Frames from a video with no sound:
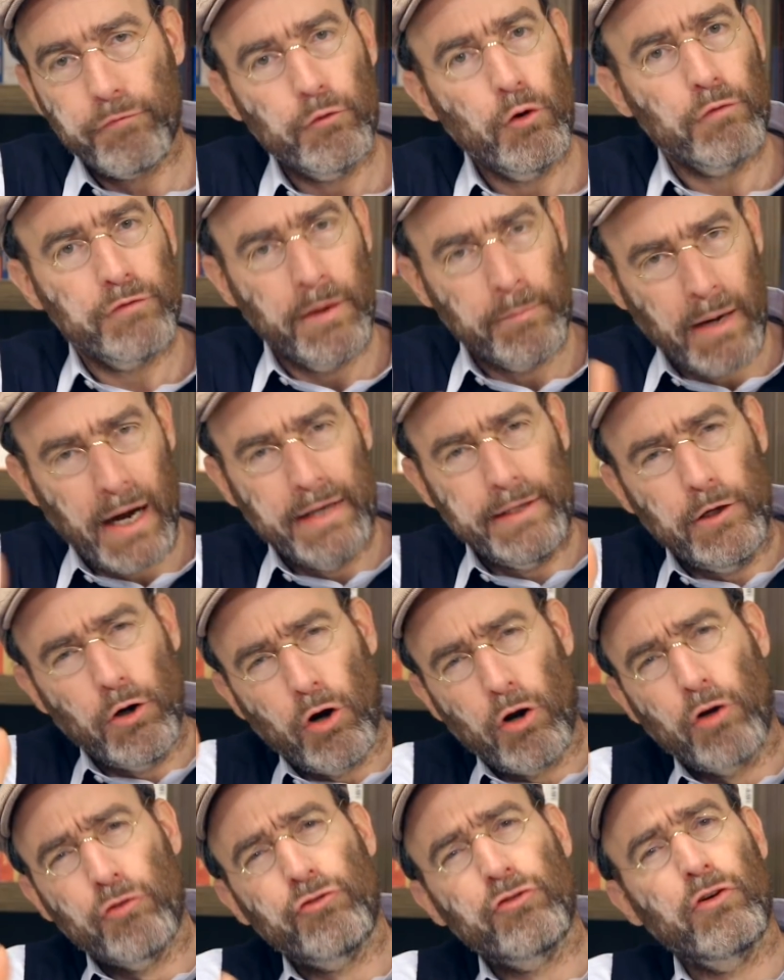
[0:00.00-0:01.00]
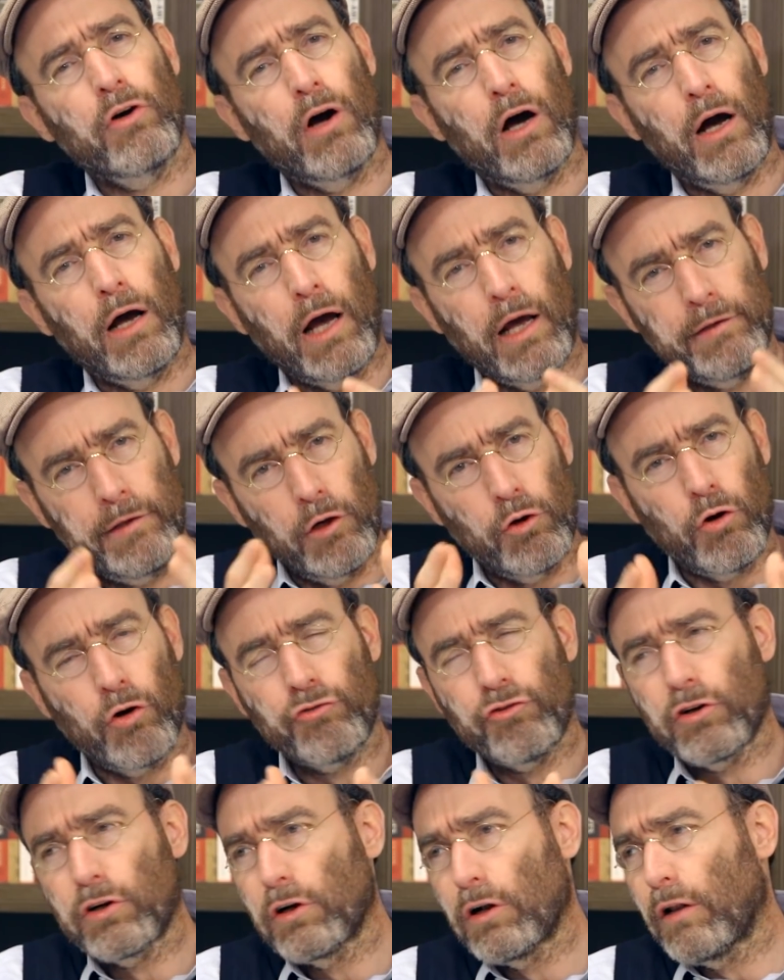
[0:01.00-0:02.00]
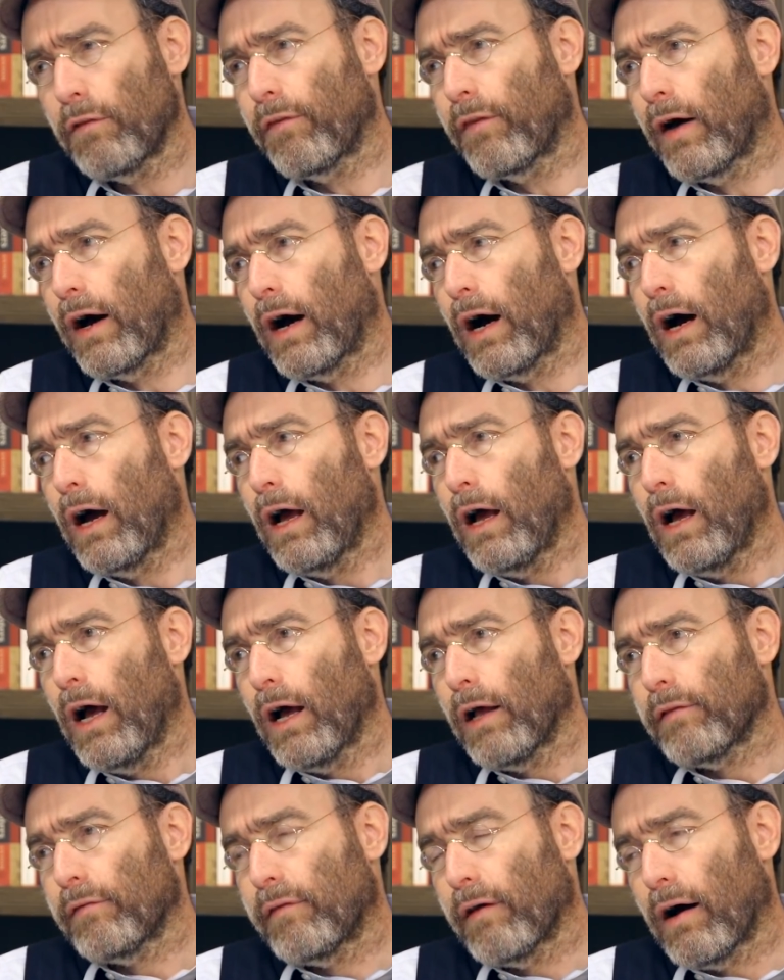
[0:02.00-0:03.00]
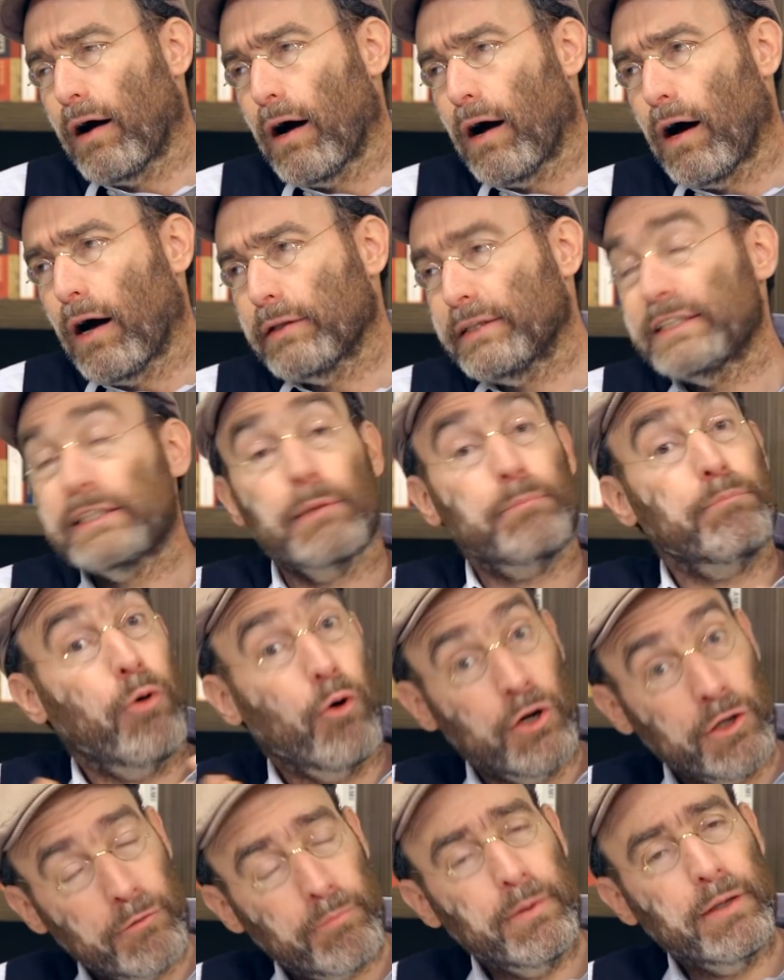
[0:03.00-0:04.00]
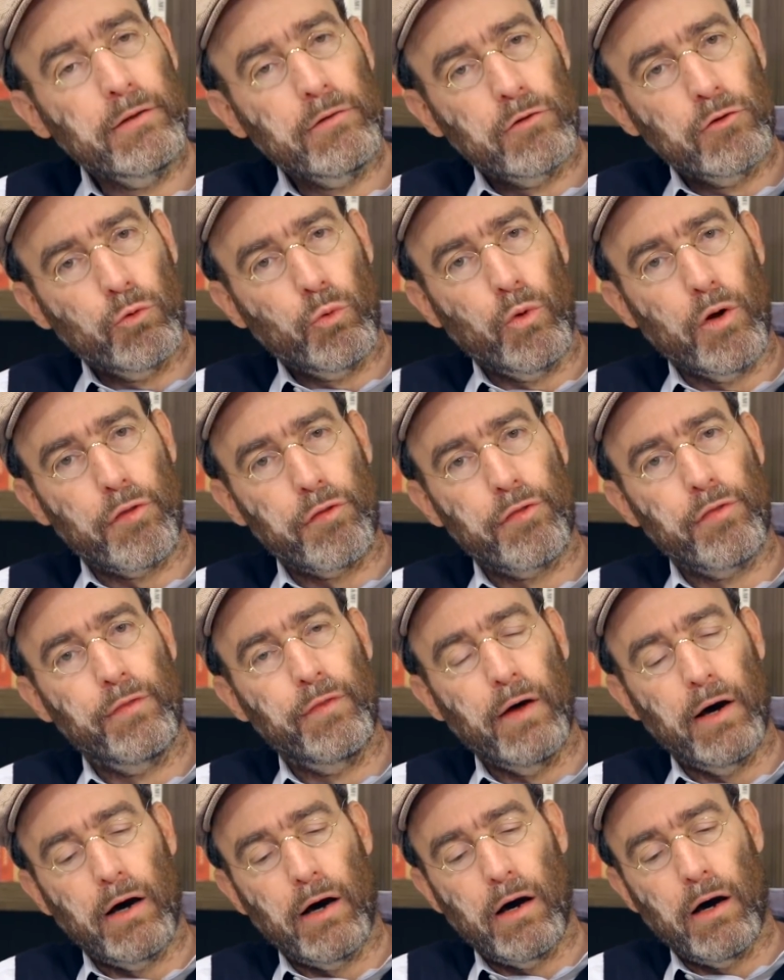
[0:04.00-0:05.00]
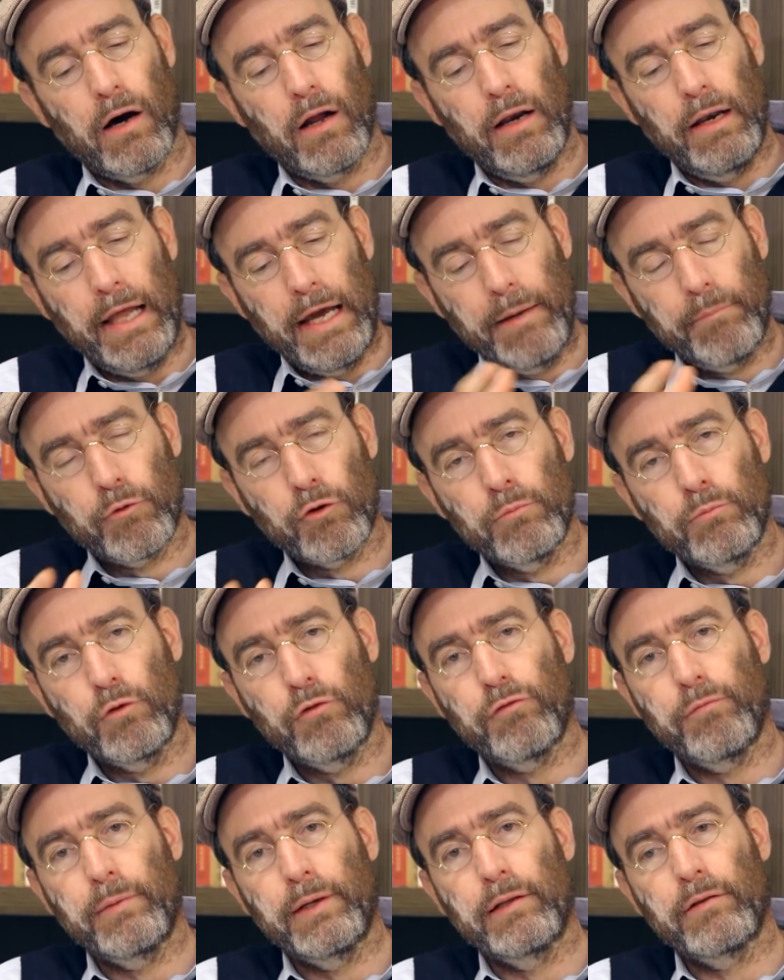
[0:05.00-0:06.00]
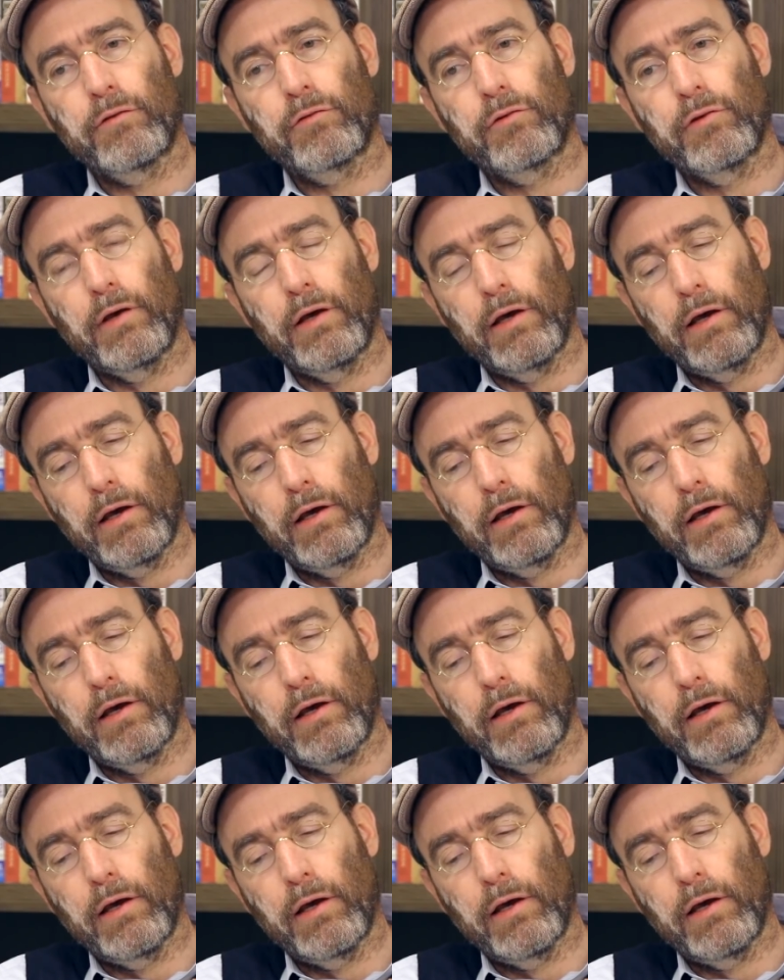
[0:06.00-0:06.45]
few of them ideological, the disappointment with the labor movement